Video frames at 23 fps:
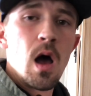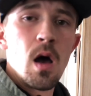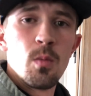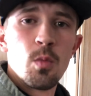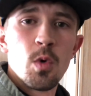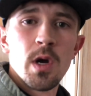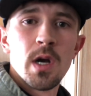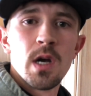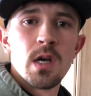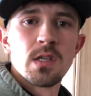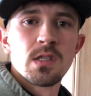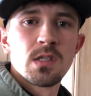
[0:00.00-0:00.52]

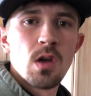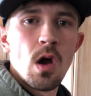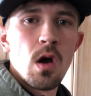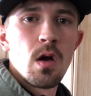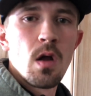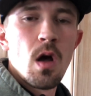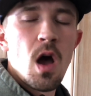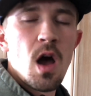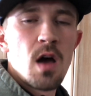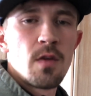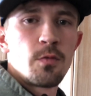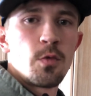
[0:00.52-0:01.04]
going to start
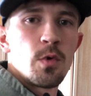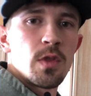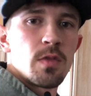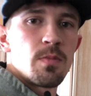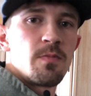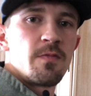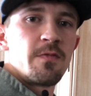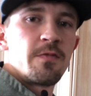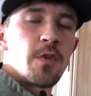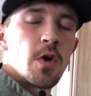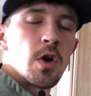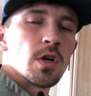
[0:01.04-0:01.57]
off with
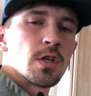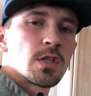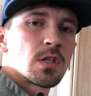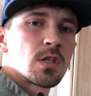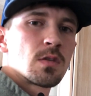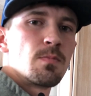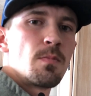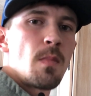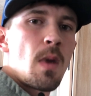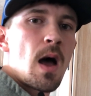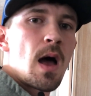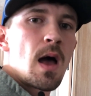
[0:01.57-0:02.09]
first
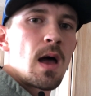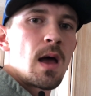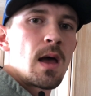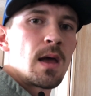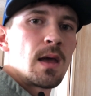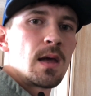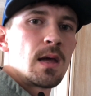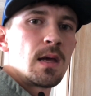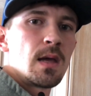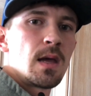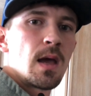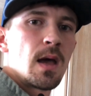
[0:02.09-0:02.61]

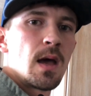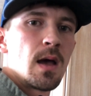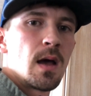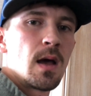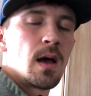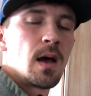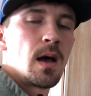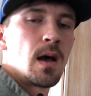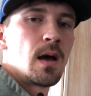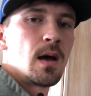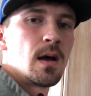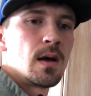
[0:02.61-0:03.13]

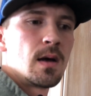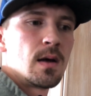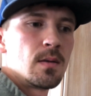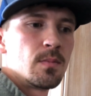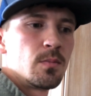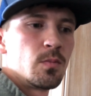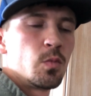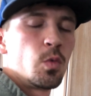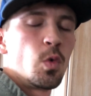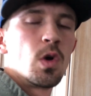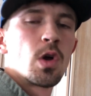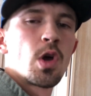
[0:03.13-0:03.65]

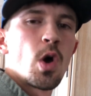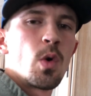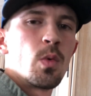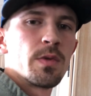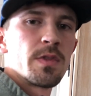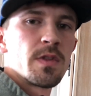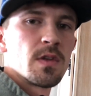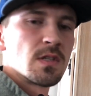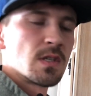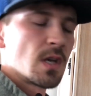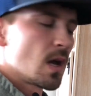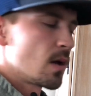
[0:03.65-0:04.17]
we'll go with
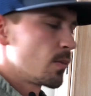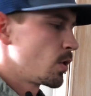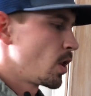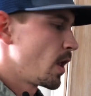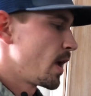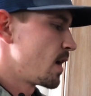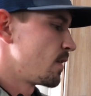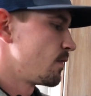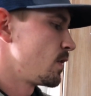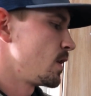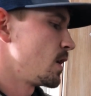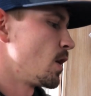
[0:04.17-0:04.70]
the
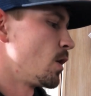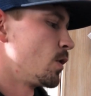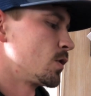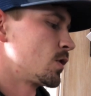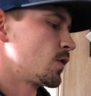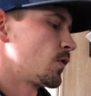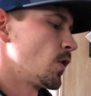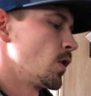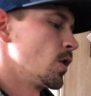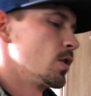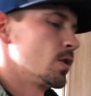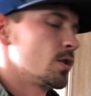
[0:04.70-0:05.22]
Zamberlan Vioz
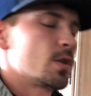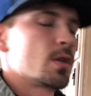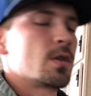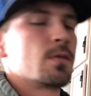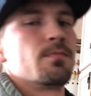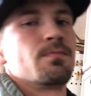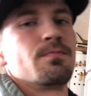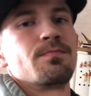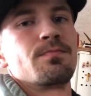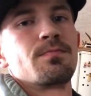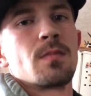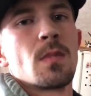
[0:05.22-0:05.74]
first.
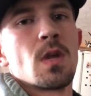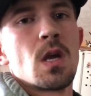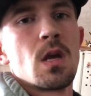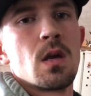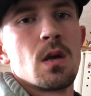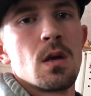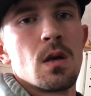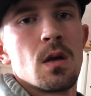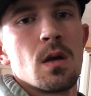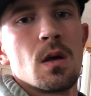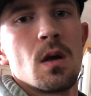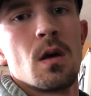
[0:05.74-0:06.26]

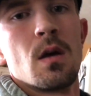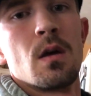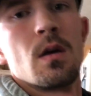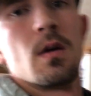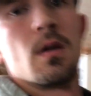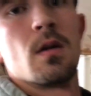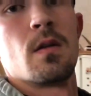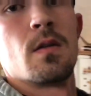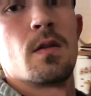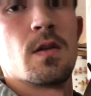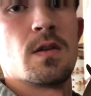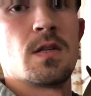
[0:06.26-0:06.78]

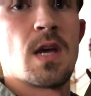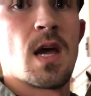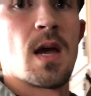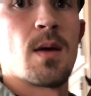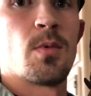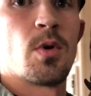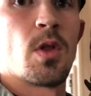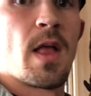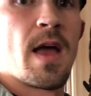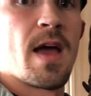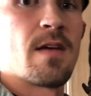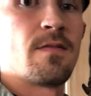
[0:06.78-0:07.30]
The
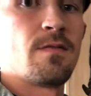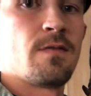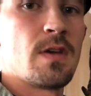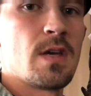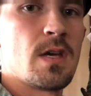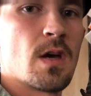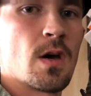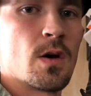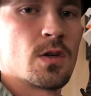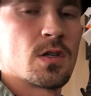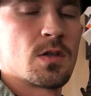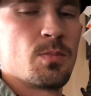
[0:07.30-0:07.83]
Zamberlan
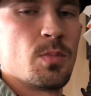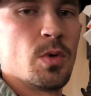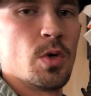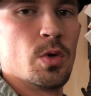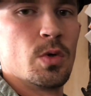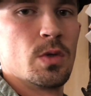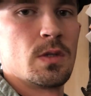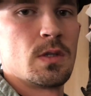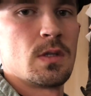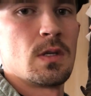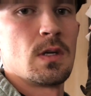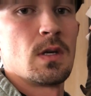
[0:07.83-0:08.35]
Vioz
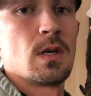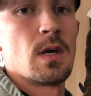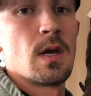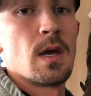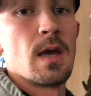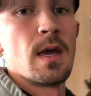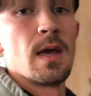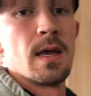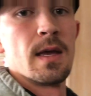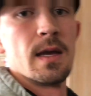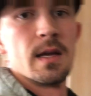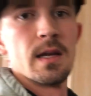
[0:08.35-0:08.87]
boot.
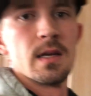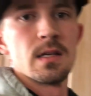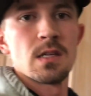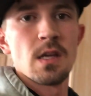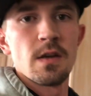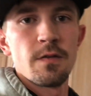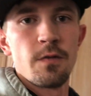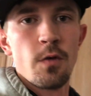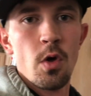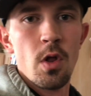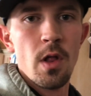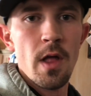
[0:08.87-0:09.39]
It is a
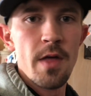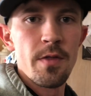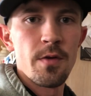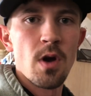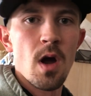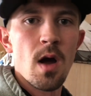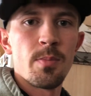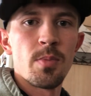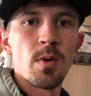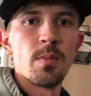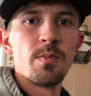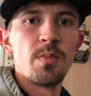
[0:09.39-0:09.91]
full leather
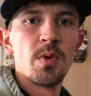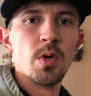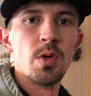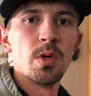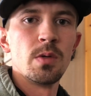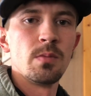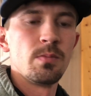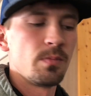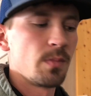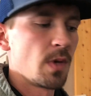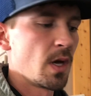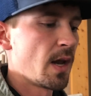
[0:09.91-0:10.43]
upper
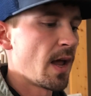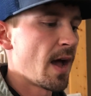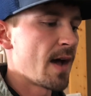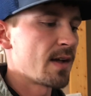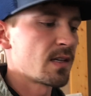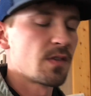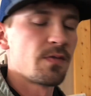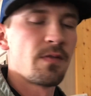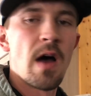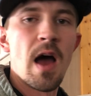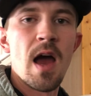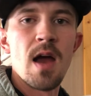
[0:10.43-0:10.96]
boot. It has
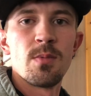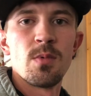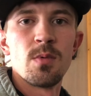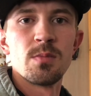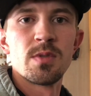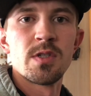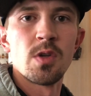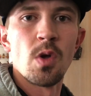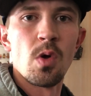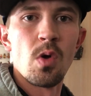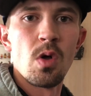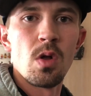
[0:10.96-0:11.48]
a Vibram
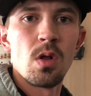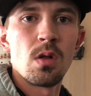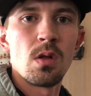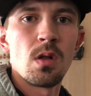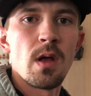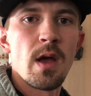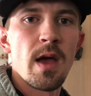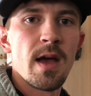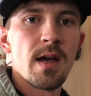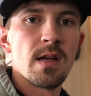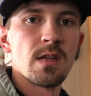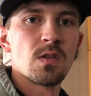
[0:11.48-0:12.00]
sole
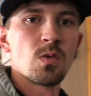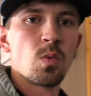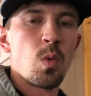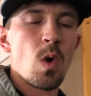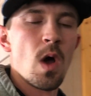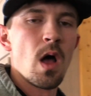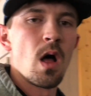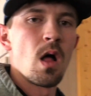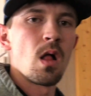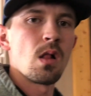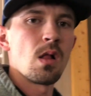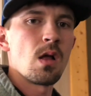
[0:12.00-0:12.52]
as
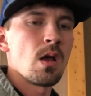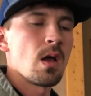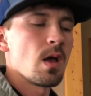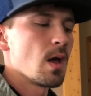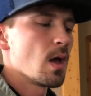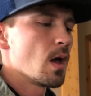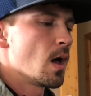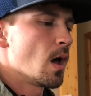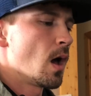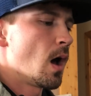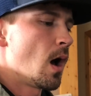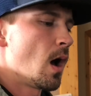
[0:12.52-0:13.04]
well.
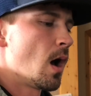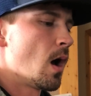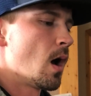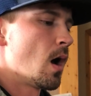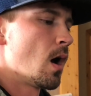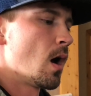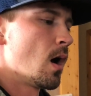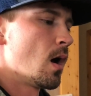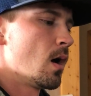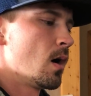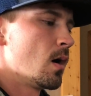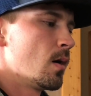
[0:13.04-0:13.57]

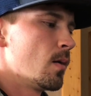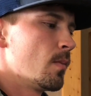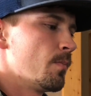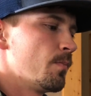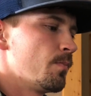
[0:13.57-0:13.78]
I